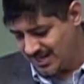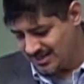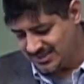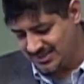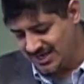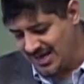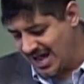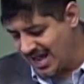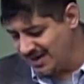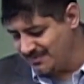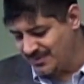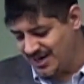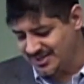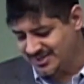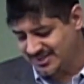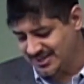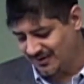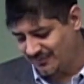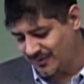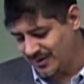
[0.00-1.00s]
denying
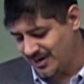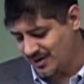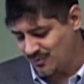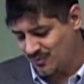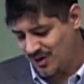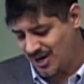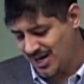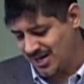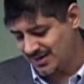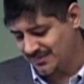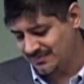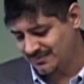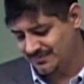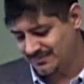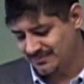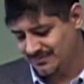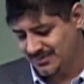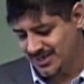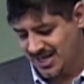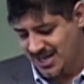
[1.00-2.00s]
myself what I want,
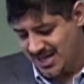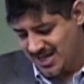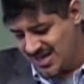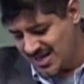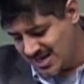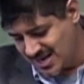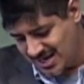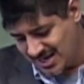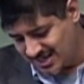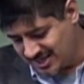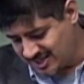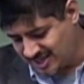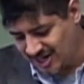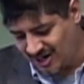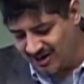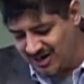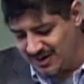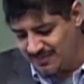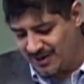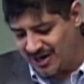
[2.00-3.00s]

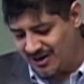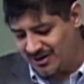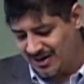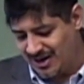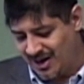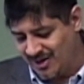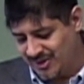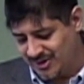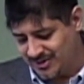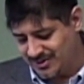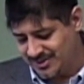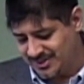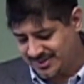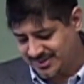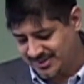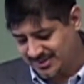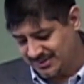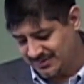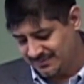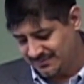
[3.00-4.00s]
caring about
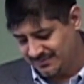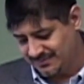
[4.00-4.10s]
others